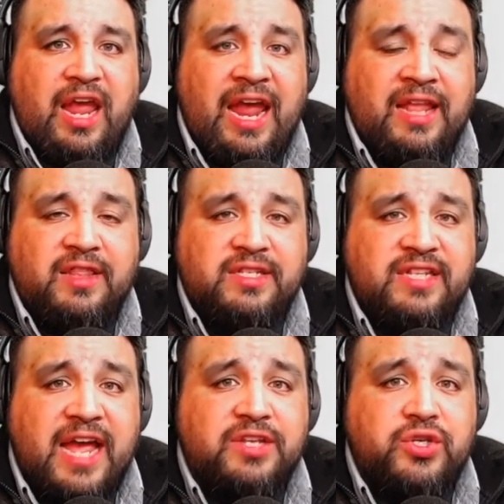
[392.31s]
and the
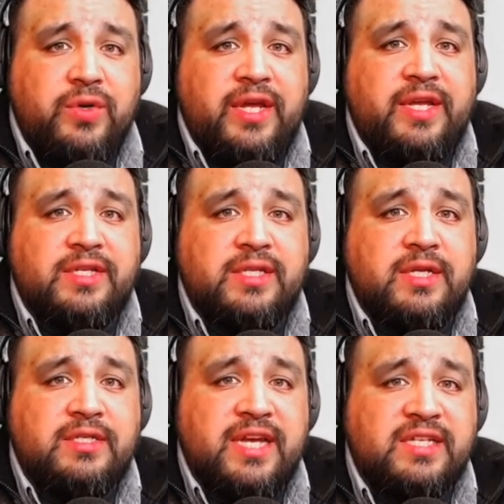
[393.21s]
statute is
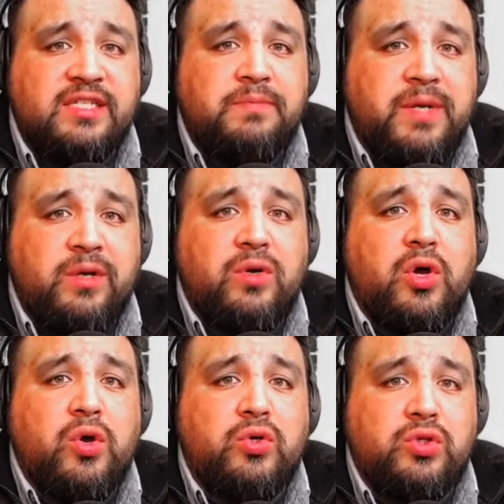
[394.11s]
Texas Penal Code